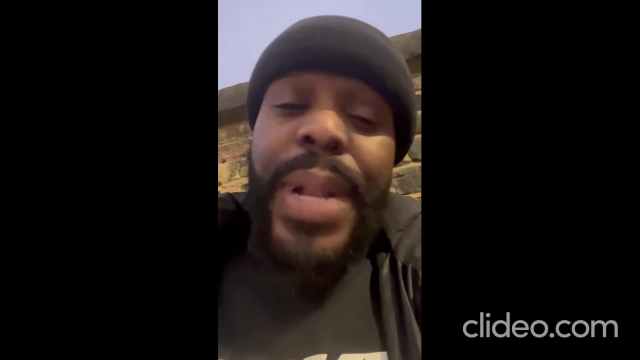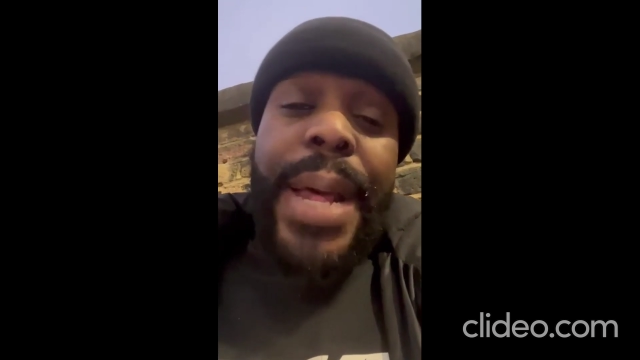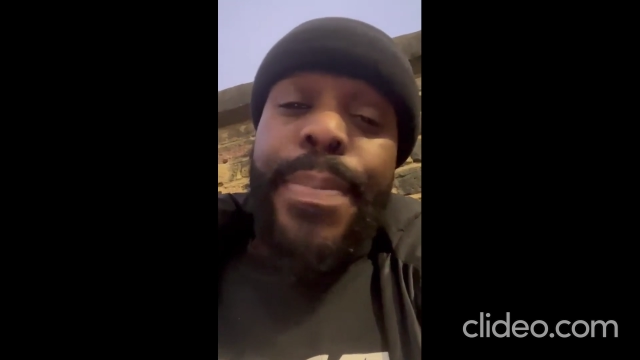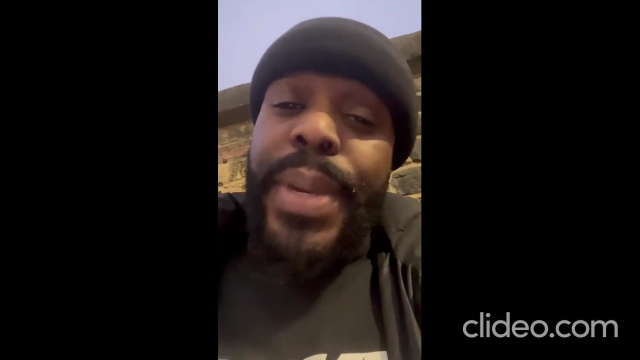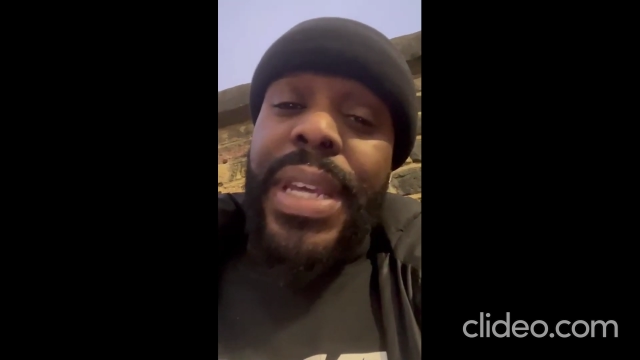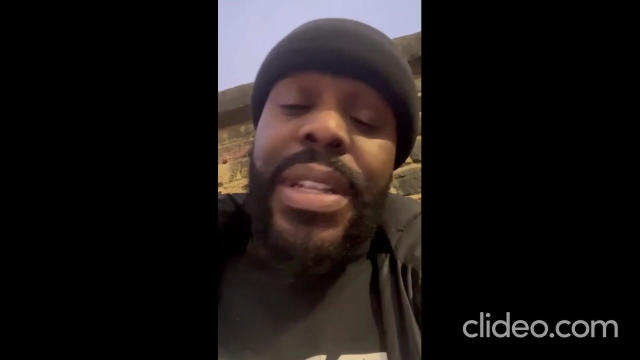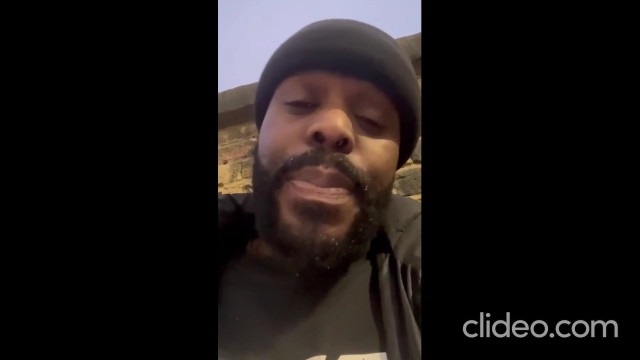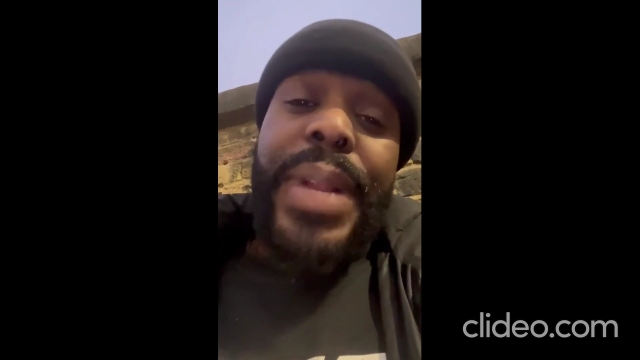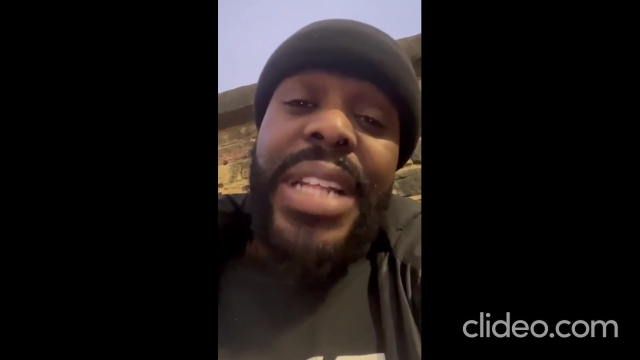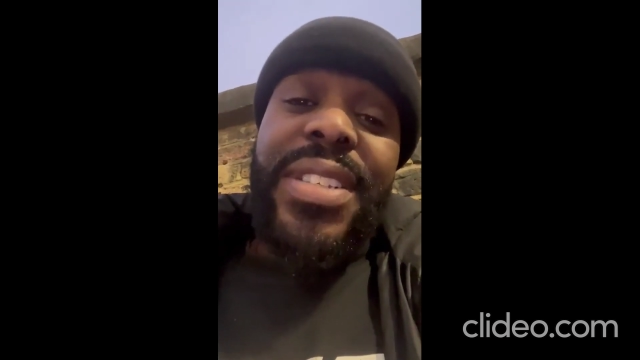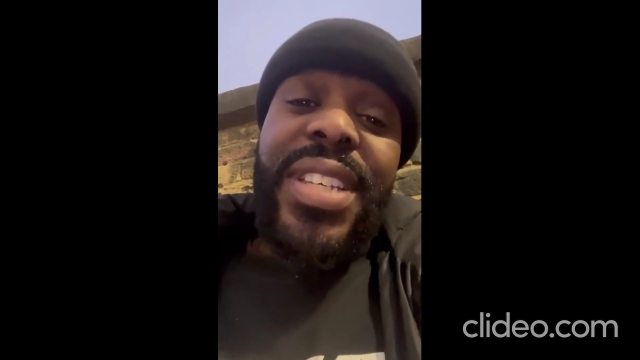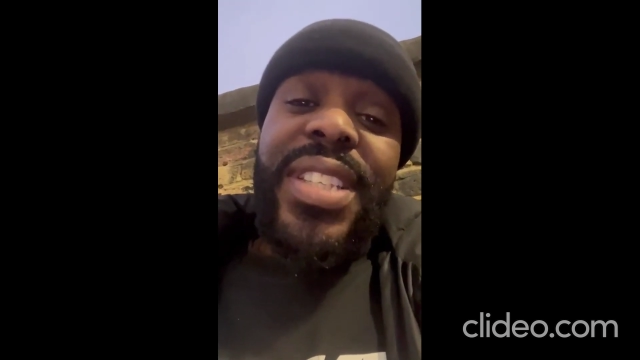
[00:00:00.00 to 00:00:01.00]
plan B and a
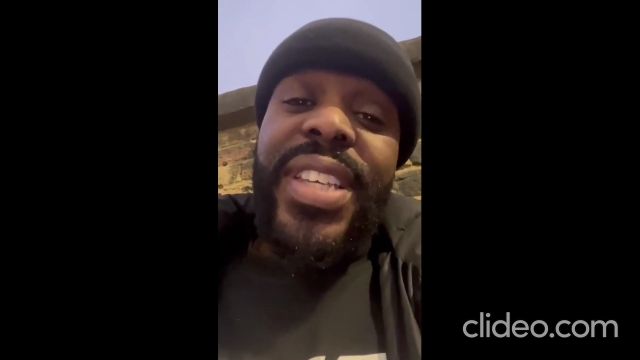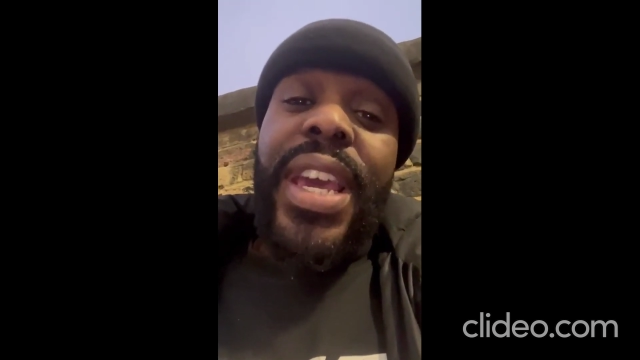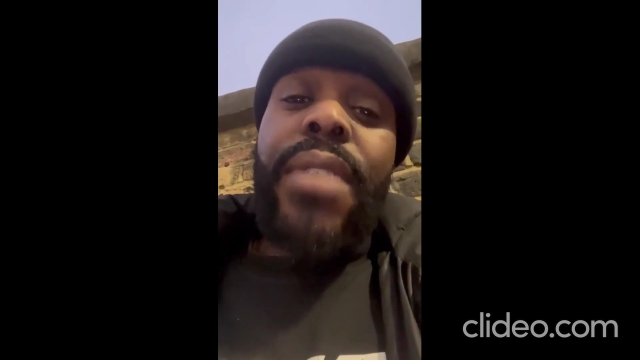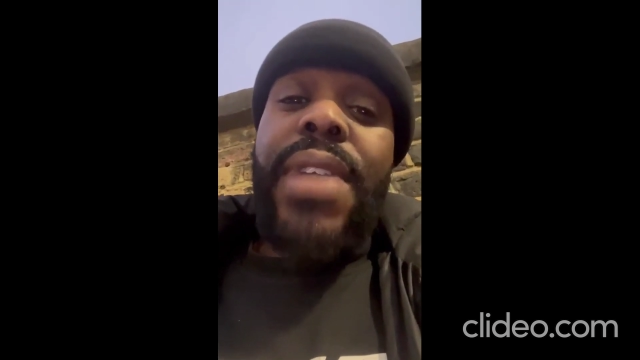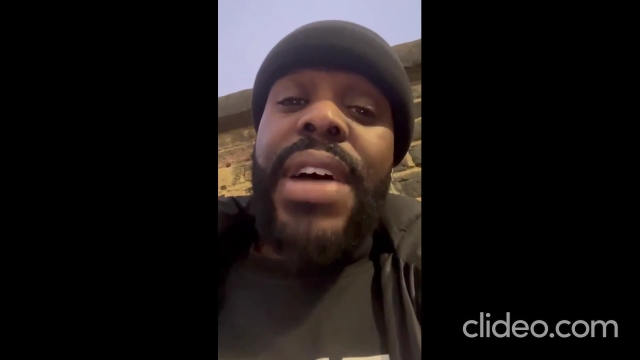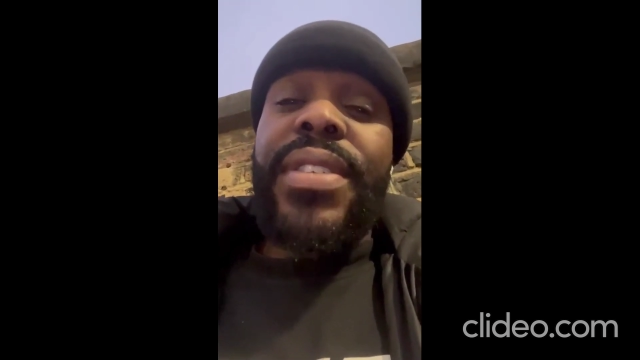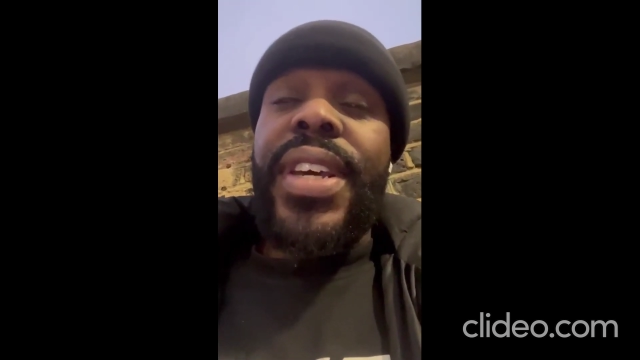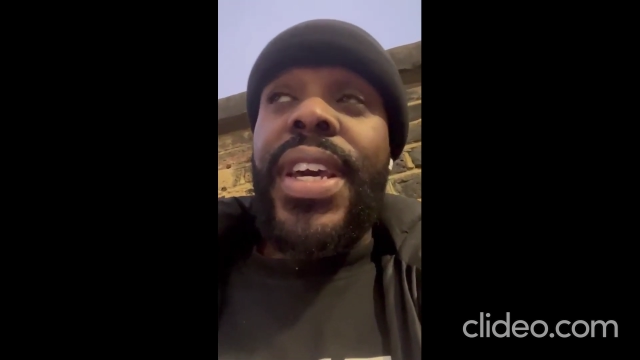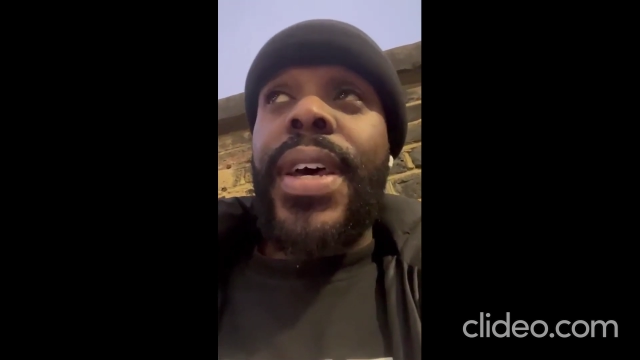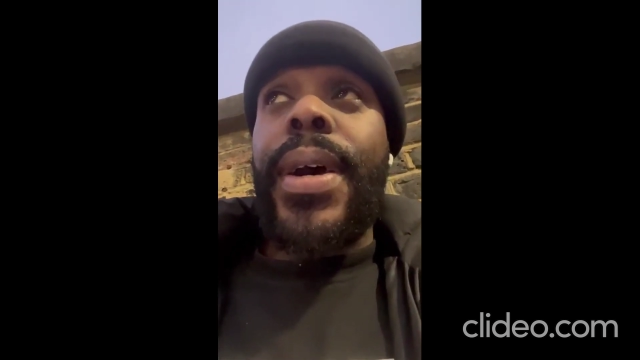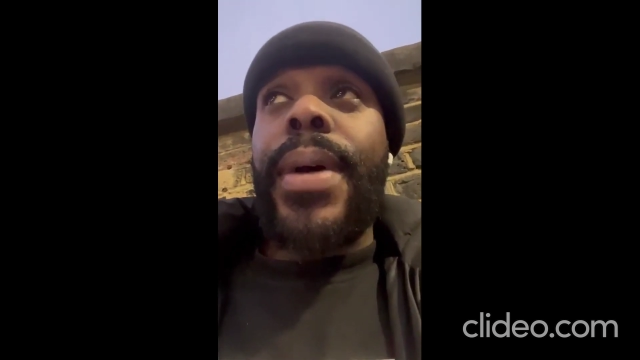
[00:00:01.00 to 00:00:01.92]
plan C to get around it.